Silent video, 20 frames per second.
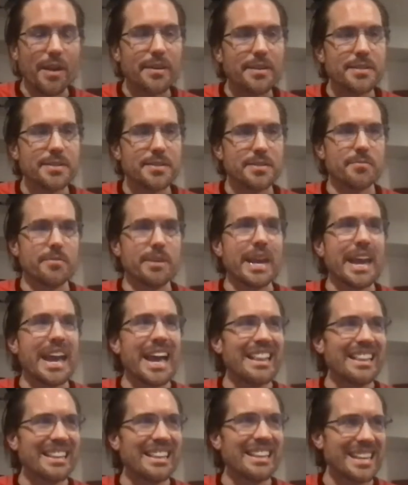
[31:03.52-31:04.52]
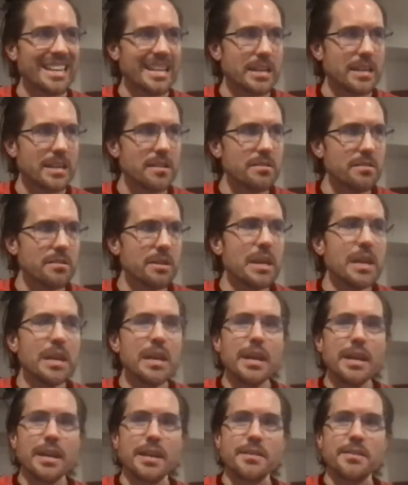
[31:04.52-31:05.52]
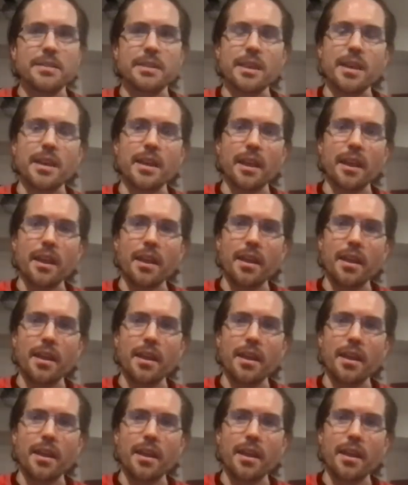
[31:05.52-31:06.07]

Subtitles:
Because the reality is that